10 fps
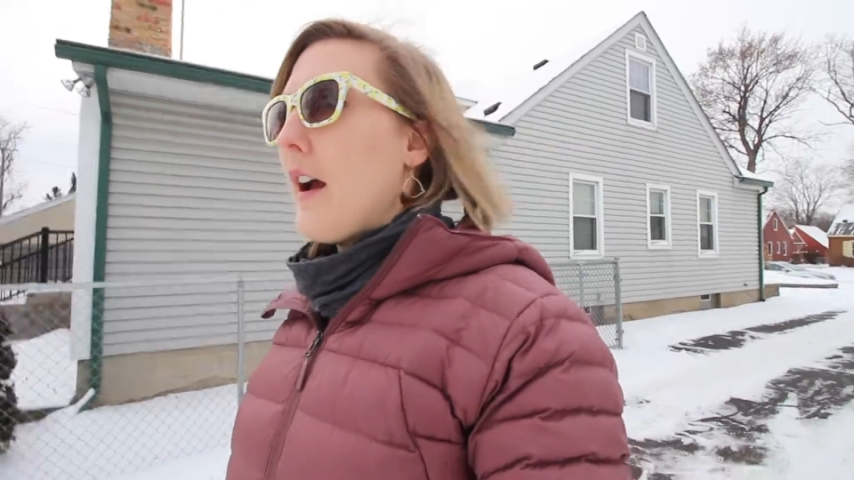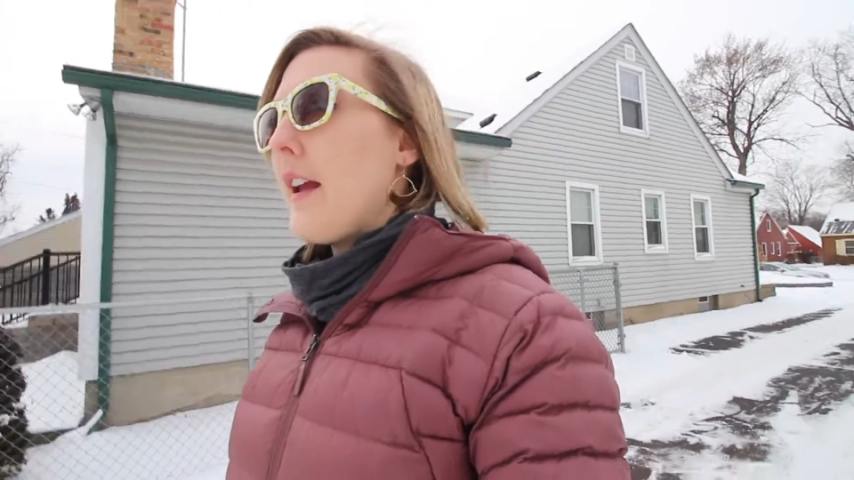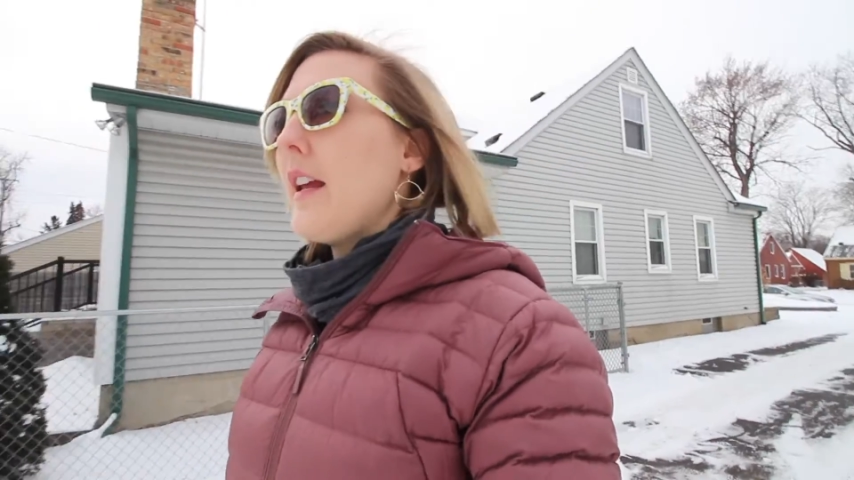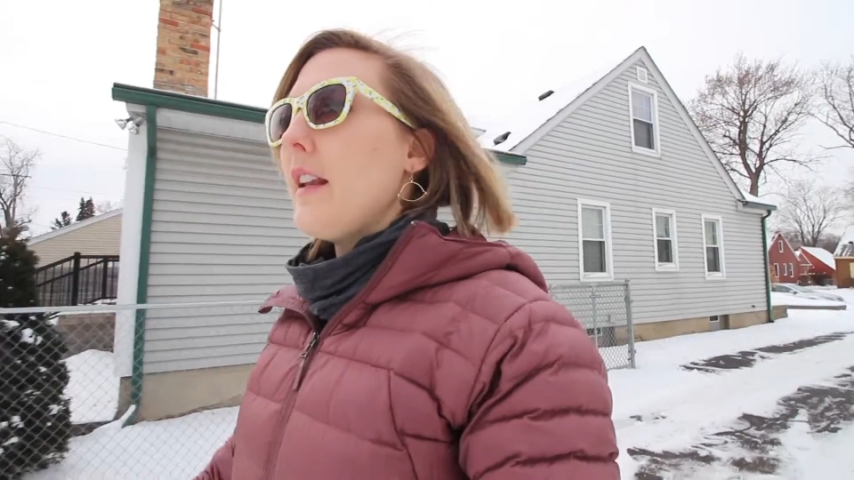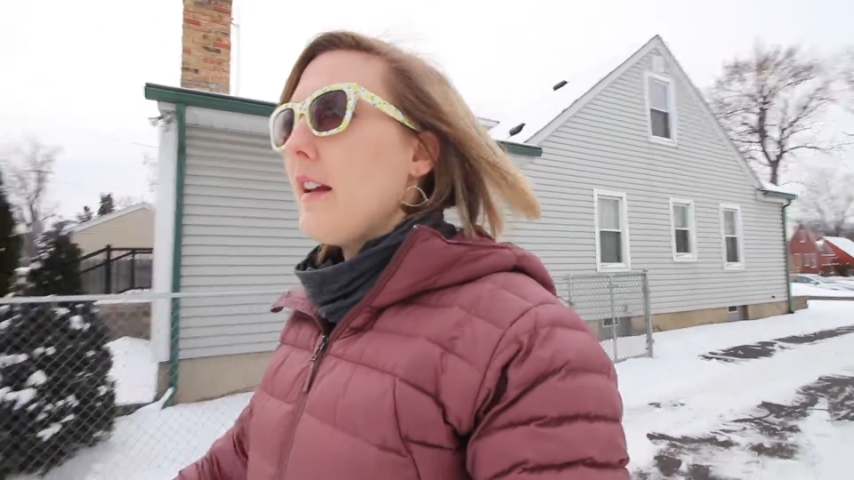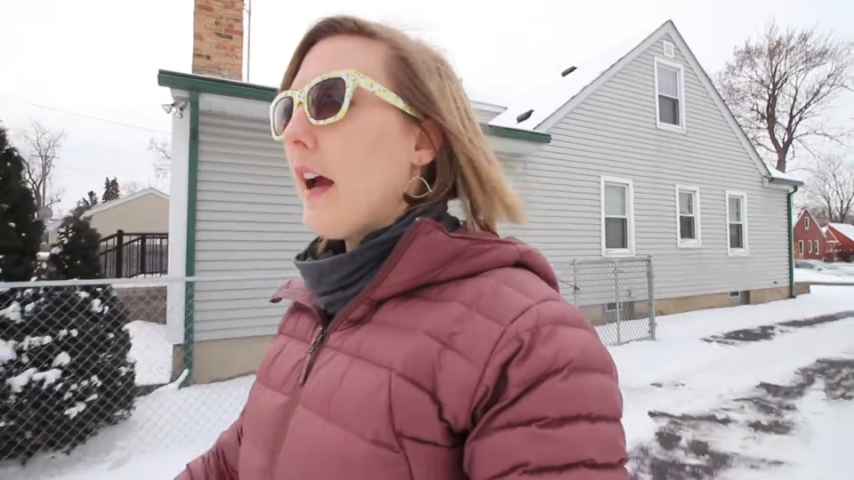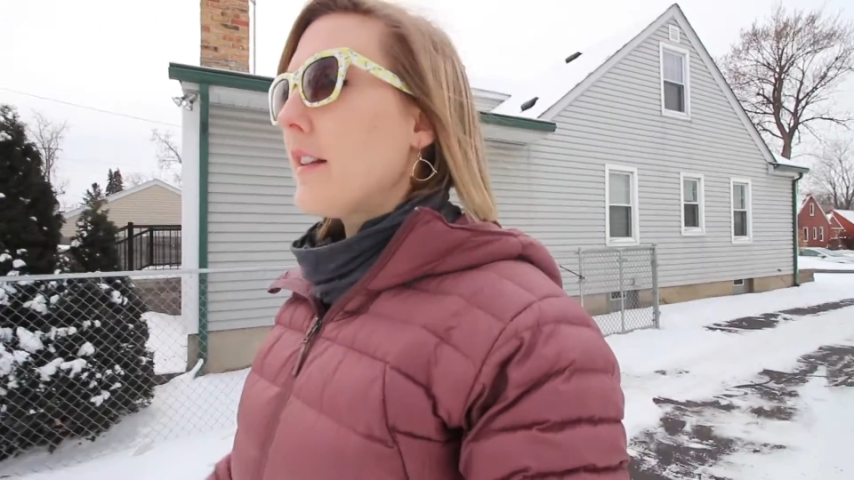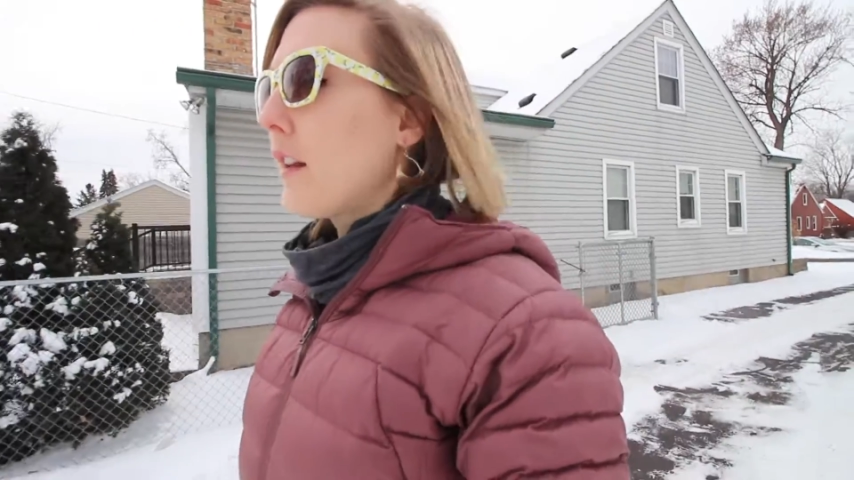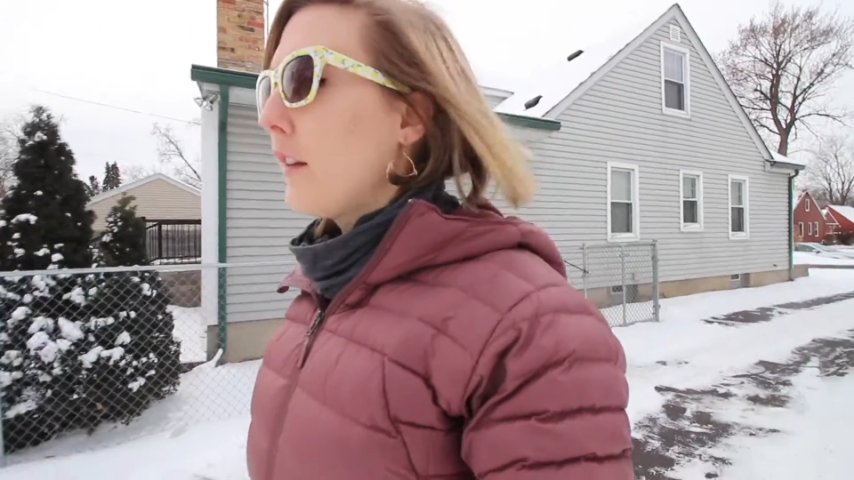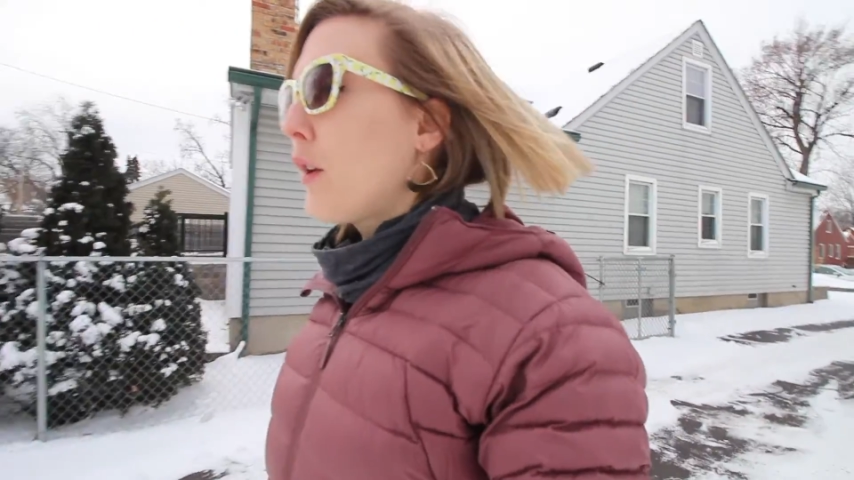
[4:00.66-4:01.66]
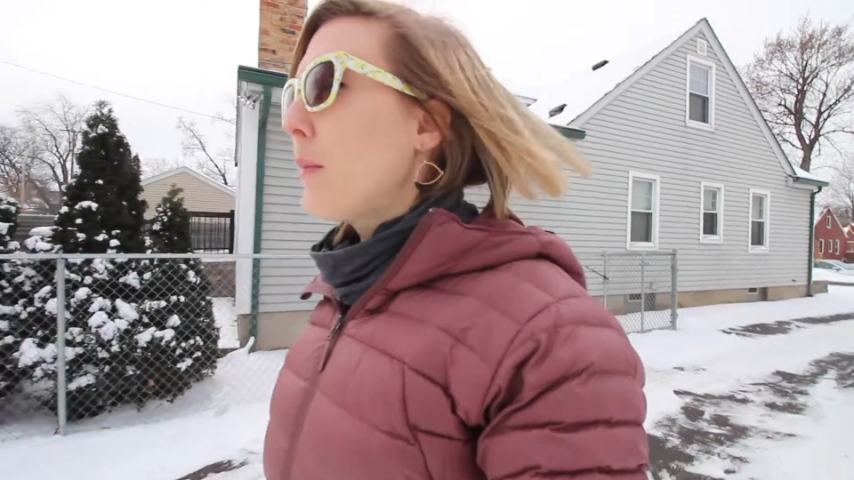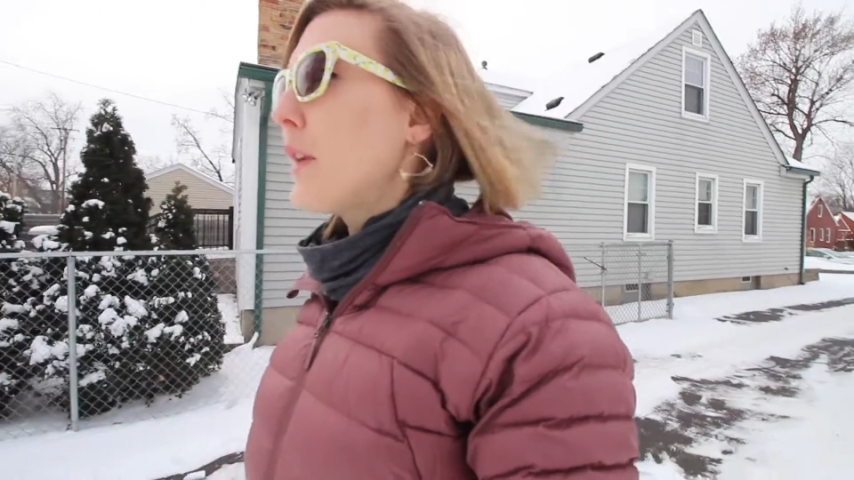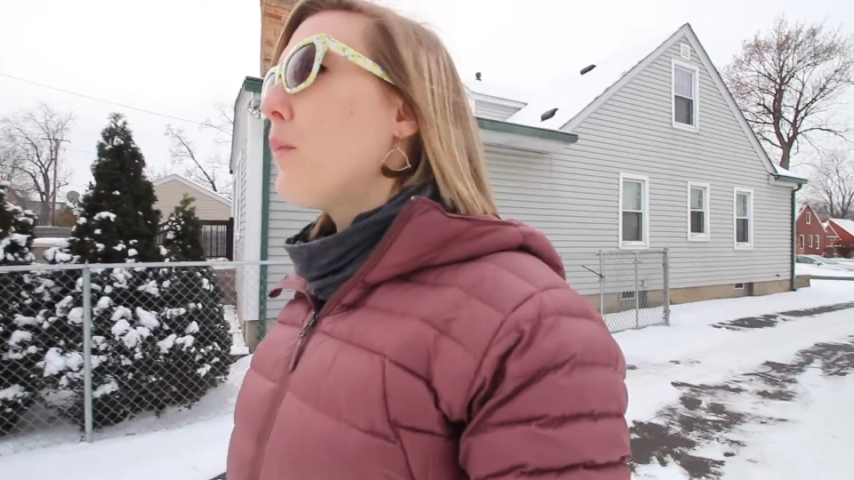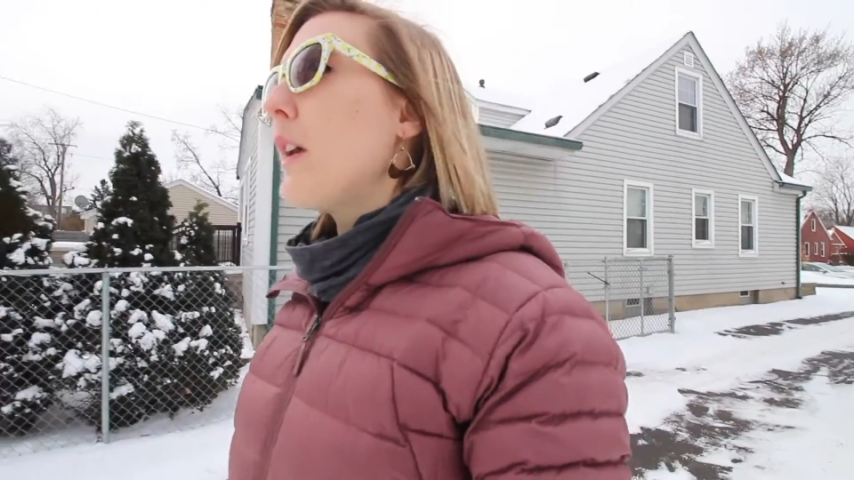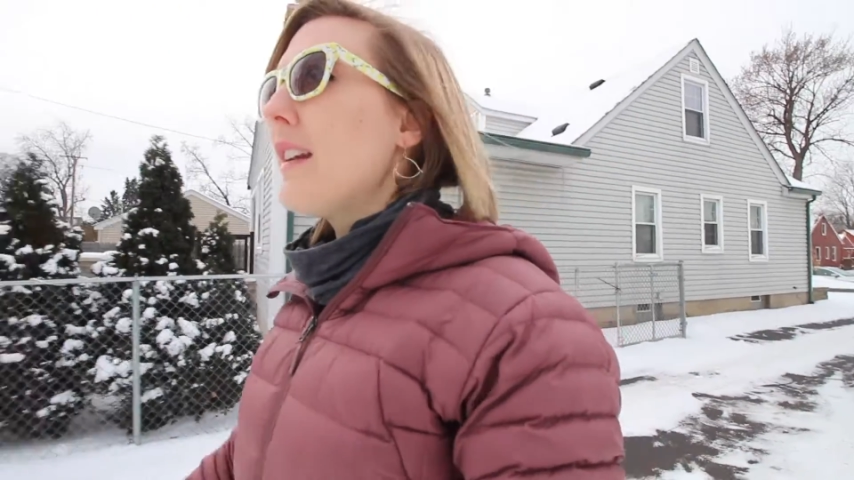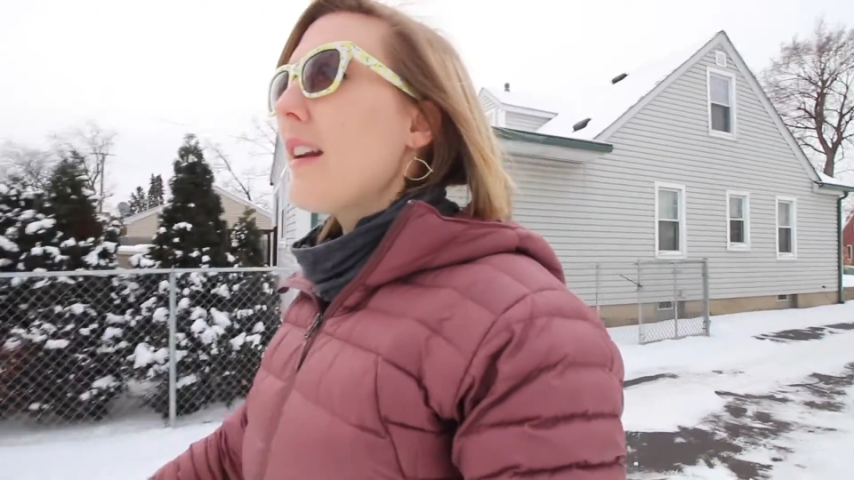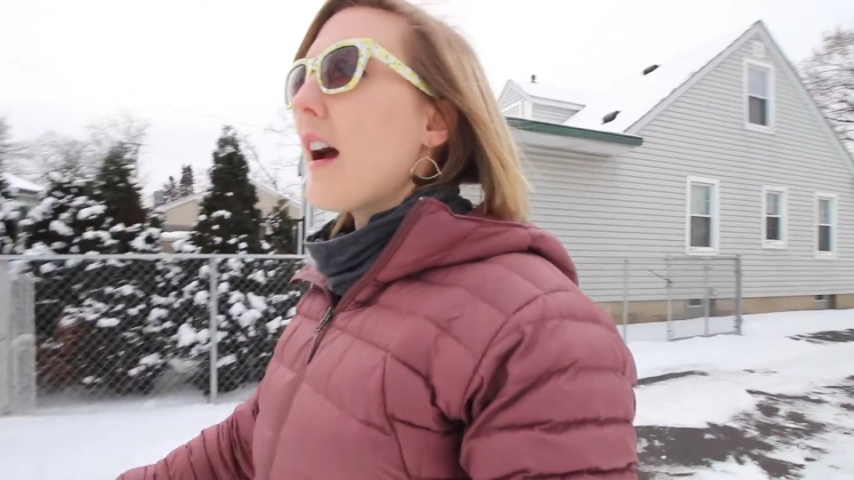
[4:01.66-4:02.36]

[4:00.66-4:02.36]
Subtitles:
it has a little bit of wind.